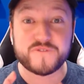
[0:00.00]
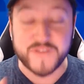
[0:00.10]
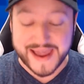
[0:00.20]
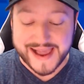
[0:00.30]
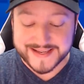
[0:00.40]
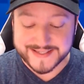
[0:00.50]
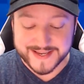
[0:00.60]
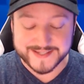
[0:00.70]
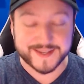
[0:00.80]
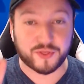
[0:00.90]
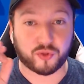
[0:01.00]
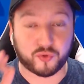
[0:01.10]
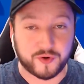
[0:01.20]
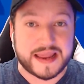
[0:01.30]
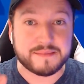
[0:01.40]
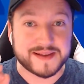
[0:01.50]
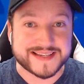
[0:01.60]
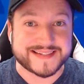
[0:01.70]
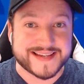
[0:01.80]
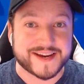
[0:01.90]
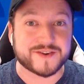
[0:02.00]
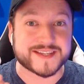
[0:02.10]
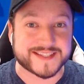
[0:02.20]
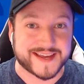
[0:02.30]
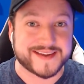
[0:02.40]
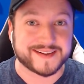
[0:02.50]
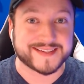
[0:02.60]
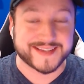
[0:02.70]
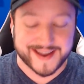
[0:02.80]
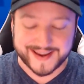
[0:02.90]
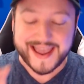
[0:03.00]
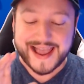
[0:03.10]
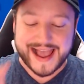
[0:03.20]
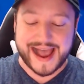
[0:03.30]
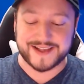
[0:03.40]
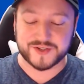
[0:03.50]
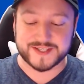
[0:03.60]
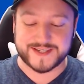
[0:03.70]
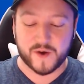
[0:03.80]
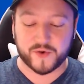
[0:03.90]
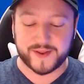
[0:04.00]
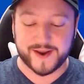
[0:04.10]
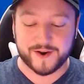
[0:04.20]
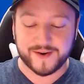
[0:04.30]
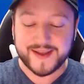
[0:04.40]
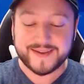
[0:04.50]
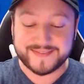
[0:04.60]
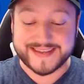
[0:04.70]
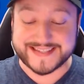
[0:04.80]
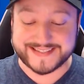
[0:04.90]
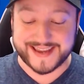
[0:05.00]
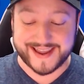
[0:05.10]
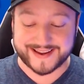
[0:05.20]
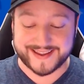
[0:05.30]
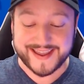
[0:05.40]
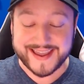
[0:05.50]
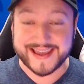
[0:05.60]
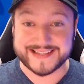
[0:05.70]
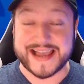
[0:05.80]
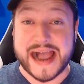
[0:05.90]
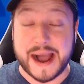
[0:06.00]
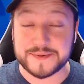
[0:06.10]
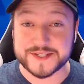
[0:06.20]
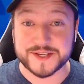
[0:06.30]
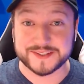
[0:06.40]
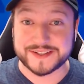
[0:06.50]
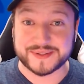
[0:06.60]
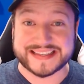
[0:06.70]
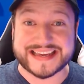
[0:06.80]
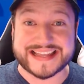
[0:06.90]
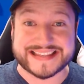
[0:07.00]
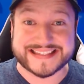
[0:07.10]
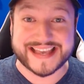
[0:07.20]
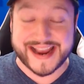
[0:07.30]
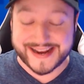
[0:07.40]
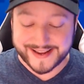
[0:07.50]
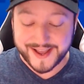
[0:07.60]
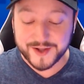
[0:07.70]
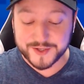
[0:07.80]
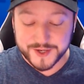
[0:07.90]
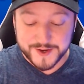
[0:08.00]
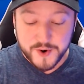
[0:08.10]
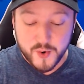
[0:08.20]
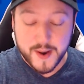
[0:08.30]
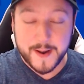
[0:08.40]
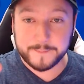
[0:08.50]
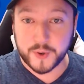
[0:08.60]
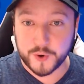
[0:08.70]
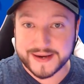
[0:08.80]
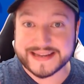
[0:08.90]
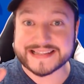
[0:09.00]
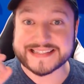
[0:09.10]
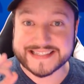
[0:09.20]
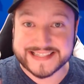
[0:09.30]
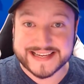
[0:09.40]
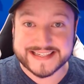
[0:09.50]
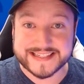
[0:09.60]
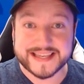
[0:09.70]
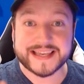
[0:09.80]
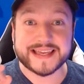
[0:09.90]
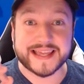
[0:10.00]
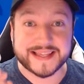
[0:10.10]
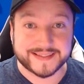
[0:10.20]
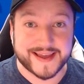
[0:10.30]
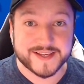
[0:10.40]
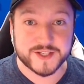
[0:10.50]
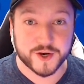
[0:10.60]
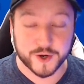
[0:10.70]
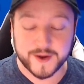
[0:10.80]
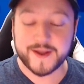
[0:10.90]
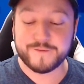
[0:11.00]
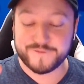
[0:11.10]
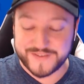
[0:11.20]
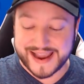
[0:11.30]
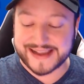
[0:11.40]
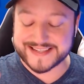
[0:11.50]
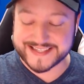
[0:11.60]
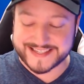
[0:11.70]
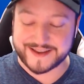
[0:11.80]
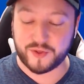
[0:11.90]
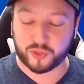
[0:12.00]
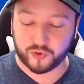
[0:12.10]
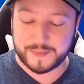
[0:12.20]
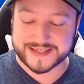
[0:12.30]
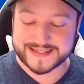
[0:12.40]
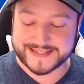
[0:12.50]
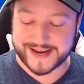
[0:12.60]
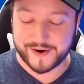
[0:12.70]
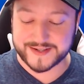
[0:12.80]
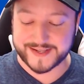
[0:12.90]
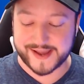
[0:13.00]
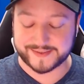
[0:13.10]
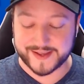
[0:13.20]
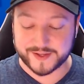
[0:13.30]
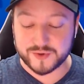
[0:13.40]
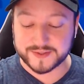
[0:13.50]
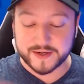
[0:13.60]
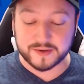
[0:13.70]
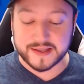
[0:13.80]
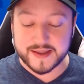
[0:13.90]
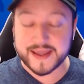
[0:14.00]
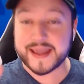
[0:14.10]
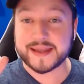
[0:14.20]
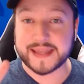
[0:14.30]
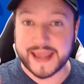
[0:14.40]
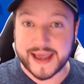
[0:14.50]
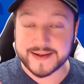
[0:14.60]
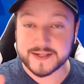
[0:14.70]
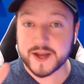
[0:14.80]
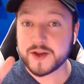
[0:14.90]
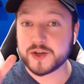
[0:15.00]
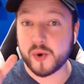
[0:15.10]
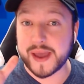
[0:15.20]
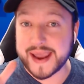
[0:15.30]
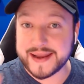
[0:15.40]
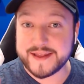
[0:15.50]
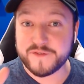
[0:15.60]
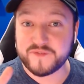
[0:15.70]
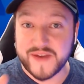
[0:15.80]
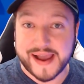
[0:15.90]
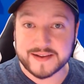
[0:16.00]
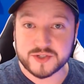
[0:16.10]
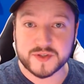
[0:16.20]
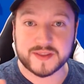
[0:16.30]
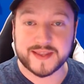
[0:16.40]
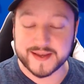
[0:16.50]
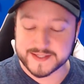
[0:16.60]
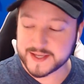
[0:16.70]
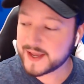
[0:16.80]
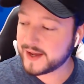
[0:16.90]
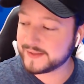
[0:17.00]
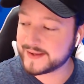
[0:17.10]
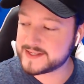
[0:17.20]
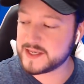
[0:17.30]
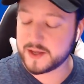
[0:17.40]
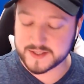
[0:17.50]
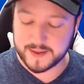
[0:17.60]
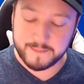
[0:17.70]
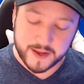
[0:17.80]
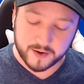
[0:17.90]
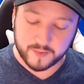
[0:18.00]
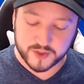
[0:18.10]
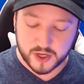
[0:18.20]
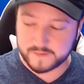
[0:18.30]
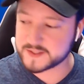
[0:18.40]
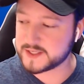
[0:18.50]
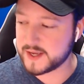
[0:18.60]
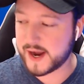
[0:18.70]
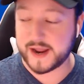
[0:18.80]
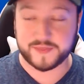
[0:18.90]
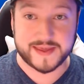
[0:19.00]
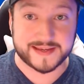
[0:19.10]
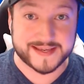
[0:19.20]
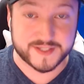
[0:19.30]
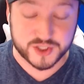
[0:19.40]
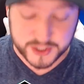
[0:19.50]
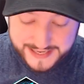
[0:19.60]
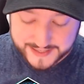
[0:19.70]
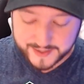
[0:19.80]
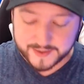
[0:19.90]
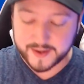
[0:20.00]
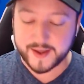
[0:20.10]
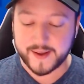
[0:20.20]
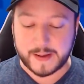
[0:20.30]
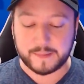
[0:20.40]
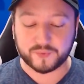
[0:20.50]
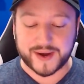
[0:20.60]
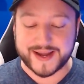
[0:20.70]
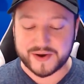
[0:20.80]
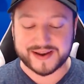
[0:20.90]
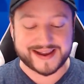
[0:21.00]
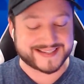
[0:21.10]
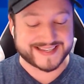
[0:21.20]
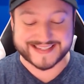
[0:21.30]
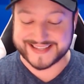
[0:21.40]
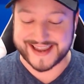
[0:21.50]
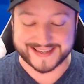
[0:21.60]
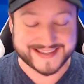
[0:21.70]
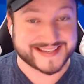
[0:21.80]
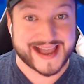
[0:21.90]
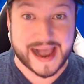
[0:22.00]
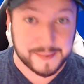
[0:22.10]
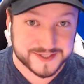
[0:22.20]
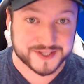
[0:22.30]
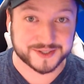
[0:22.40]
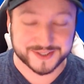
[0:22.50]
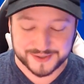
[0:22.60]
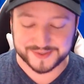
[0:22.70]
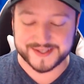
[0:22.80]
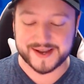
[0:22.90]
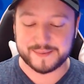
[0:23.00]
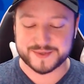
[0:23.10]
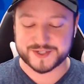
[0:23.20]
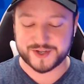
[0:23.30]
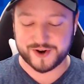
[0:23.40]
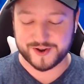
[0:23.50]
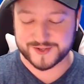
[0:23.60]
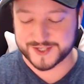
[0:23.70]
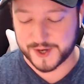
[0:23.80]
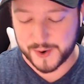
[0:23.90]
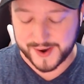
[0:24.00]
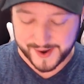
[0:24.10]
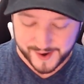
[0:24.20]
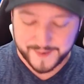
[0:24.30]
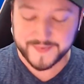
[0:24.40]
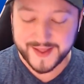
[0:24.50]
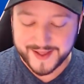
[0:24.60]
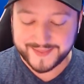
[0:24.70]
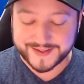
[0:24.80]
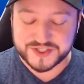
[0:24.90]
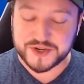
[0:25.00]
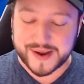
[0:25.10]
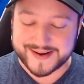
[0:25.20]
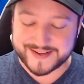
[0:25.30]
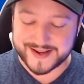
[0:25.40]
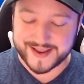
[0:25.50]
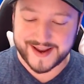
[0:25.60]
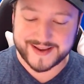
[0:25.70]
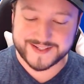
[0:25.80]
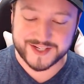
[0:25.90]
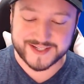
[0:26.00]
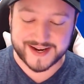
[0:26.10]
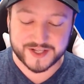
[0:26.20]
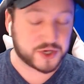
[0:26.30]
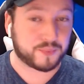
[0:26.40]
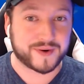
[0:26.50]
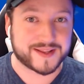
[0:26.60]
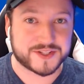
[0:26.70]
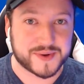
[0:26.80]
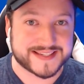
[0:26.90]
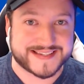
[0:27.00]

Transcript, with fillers: fastest Three Musketeers cycle deck. As you can see over here, this deck is absolutely insane. two point six Elixir fast cycle Three Musketeer deck. Like, you literally can't go any faster than this unless you use the mirror, which obviously I think is cheating. Um, but right here, guys, this deck is absolutely absurd. So uh, let's just go ahead today and just kind of jump right into it and